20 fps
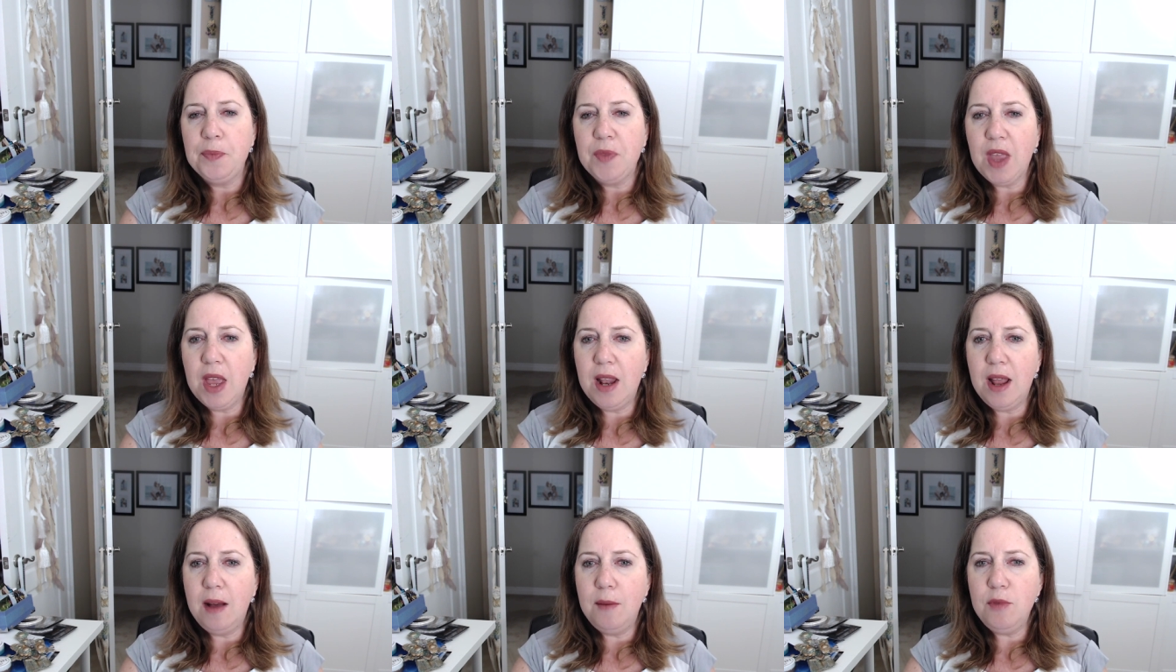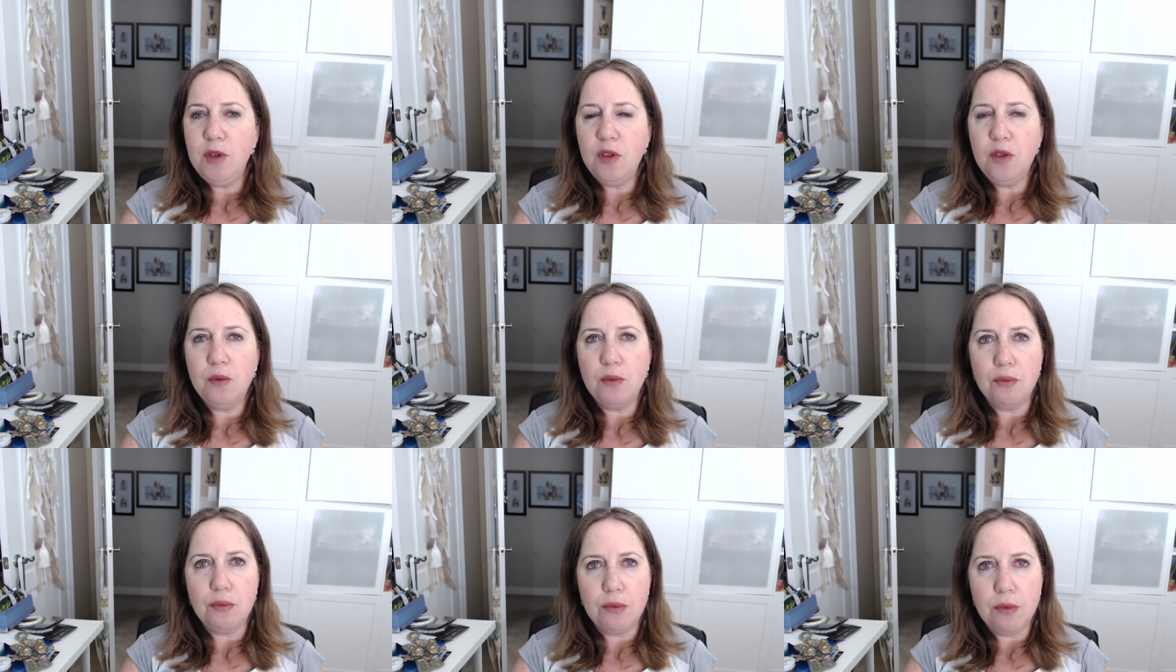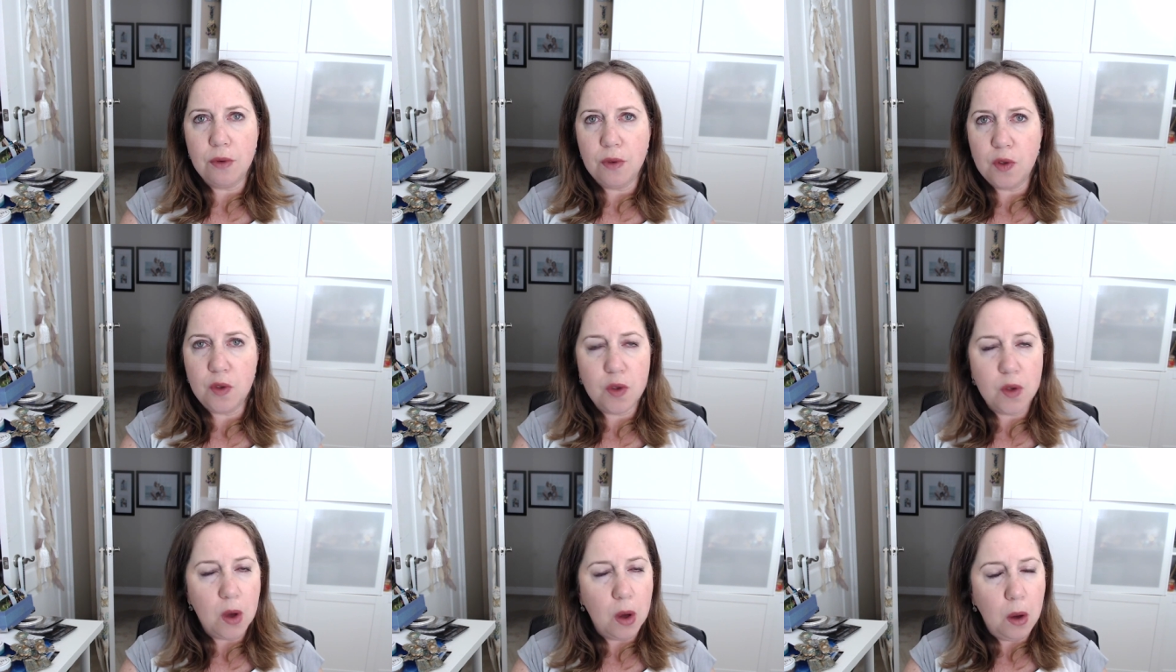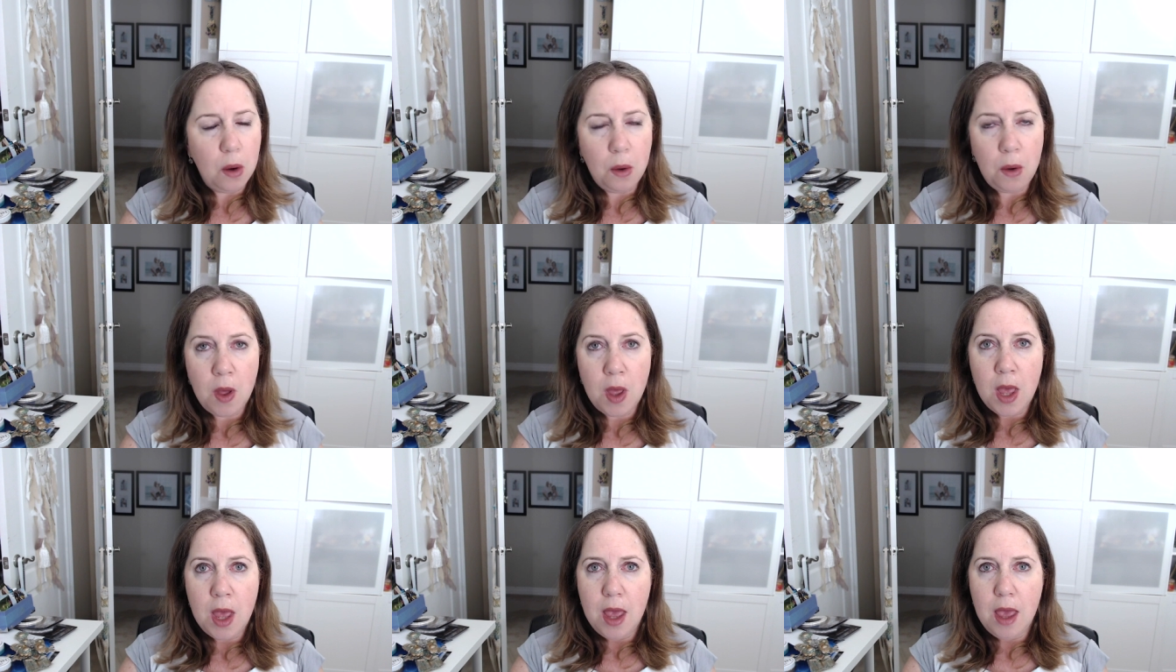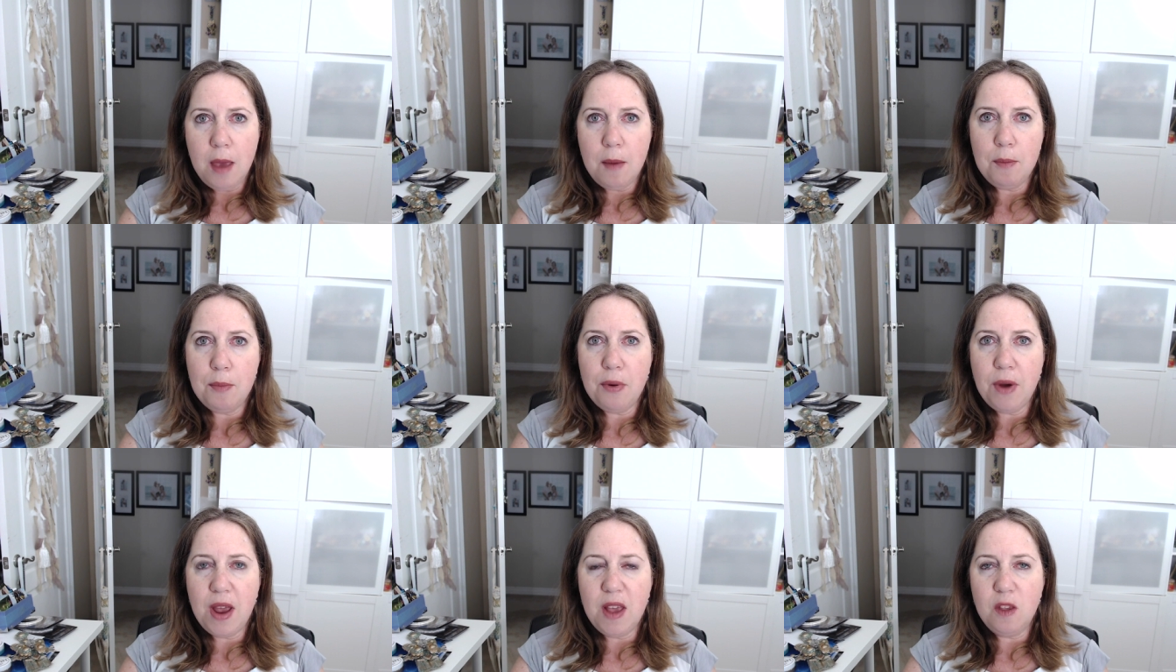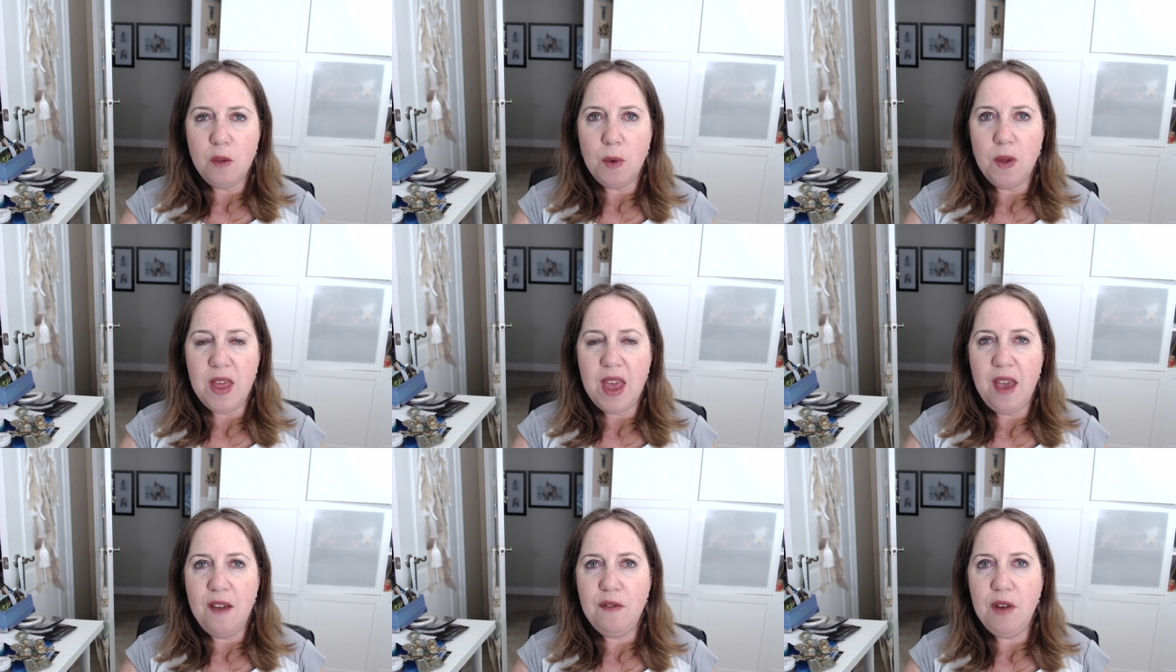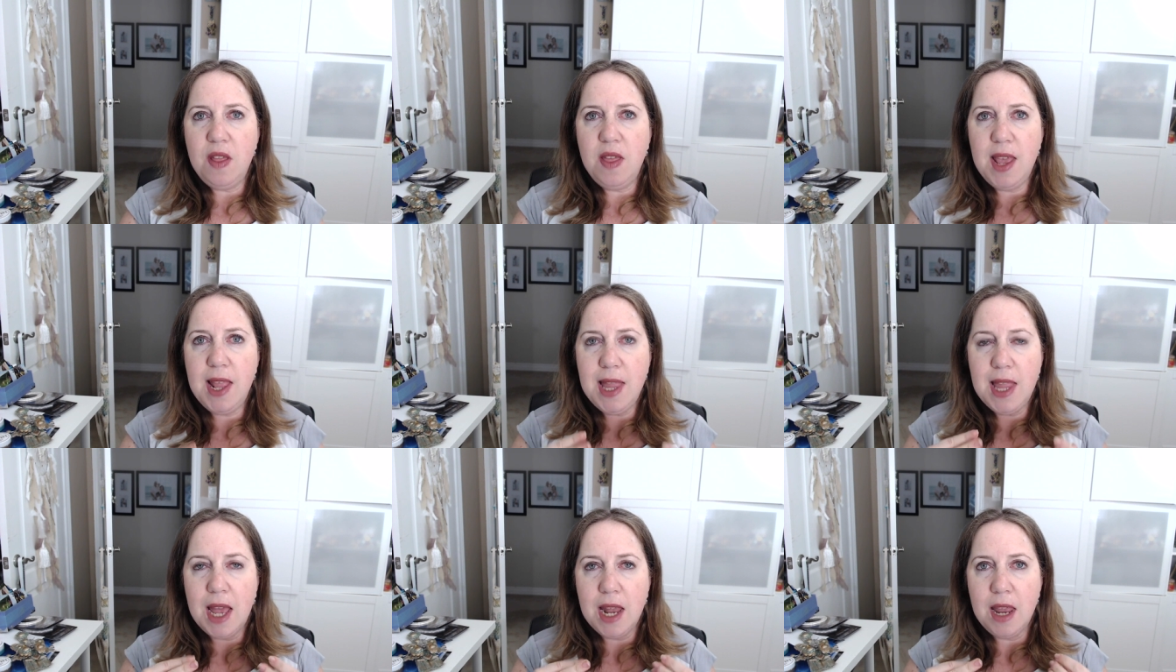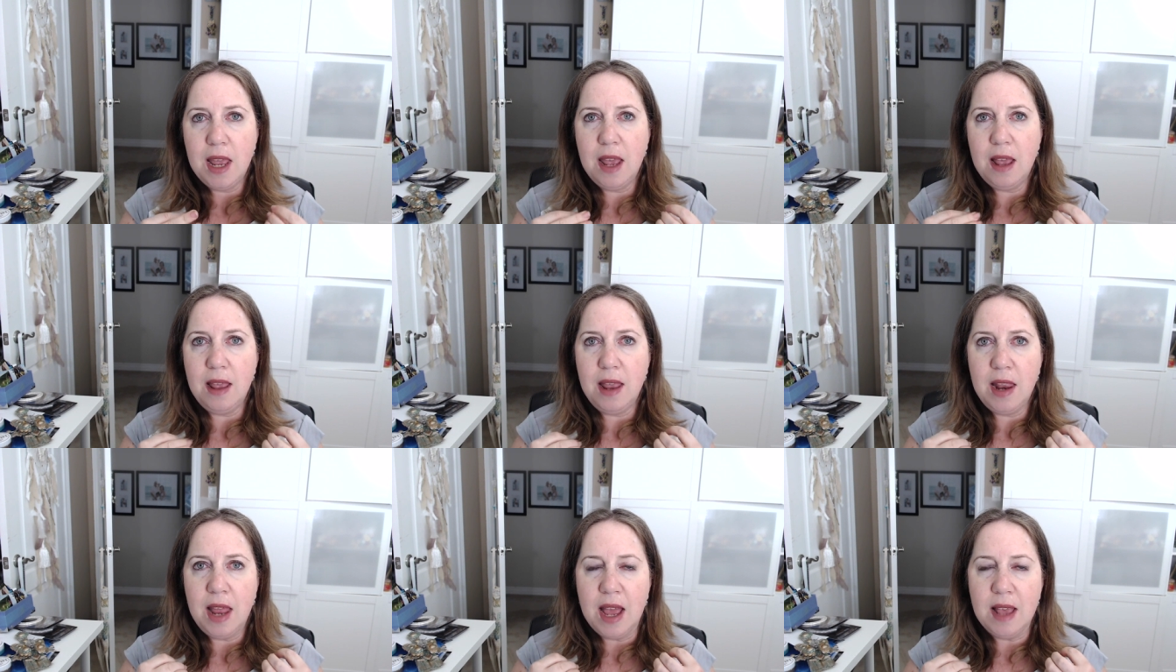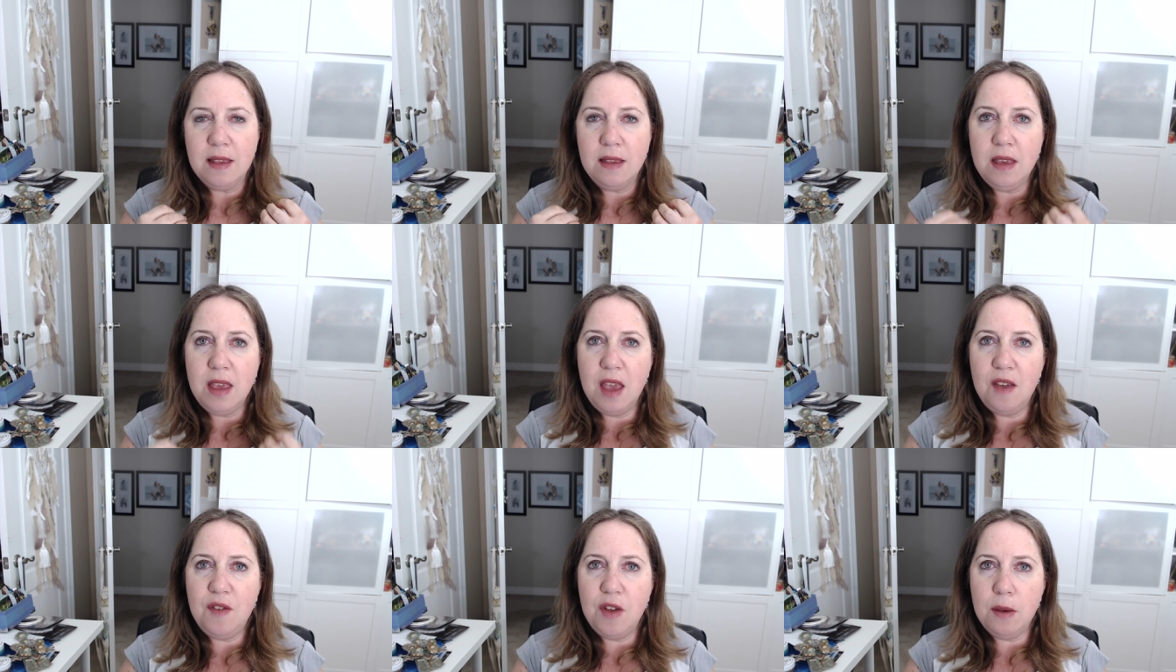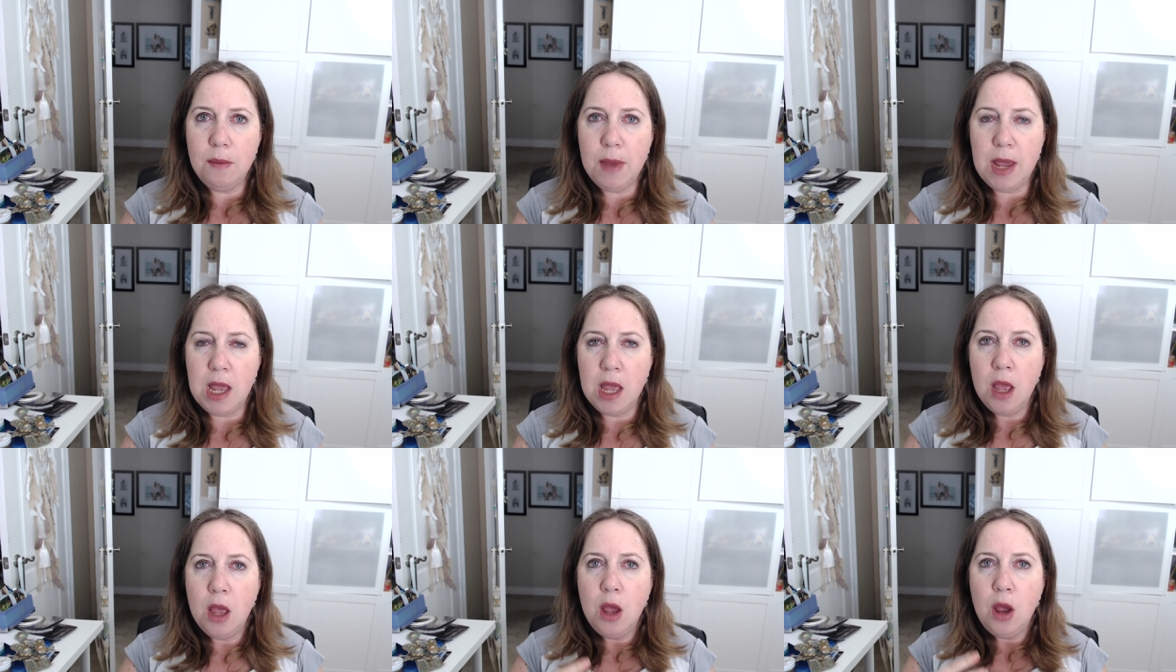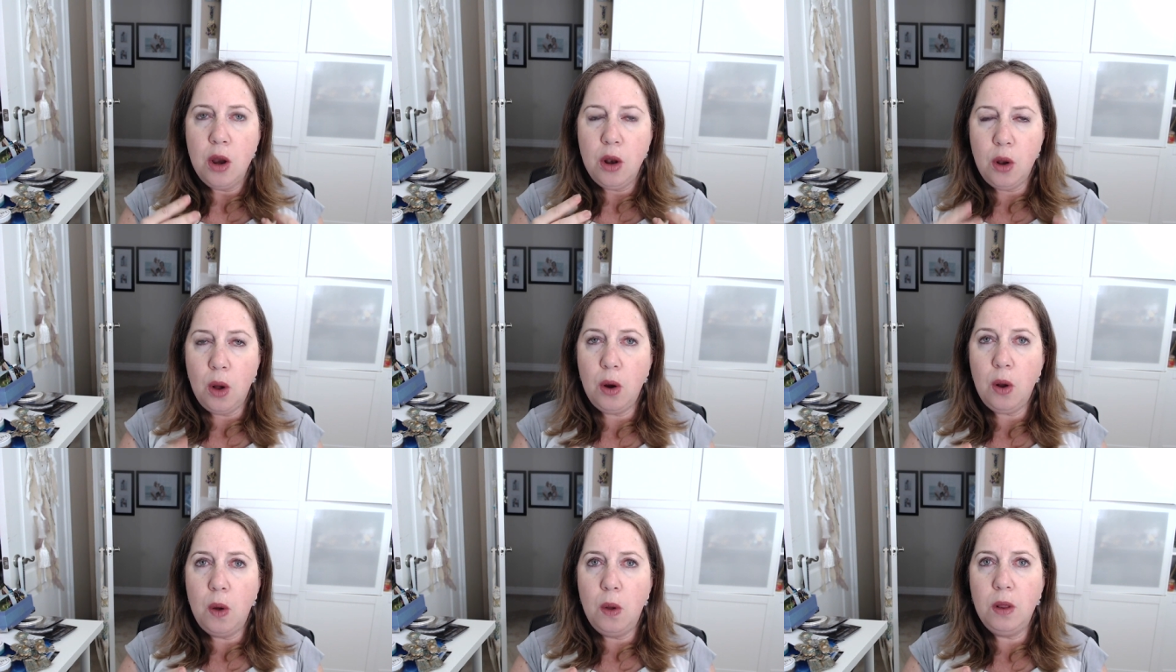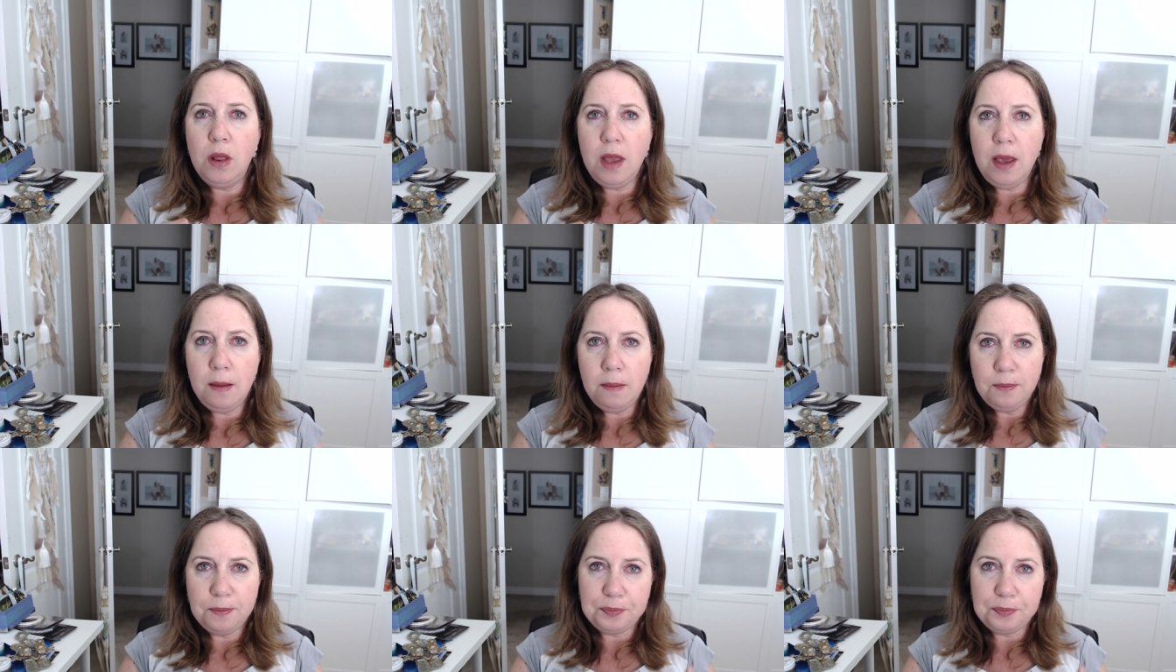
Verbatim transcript: And I'm just r- so impressed with everything that it has given me. Not only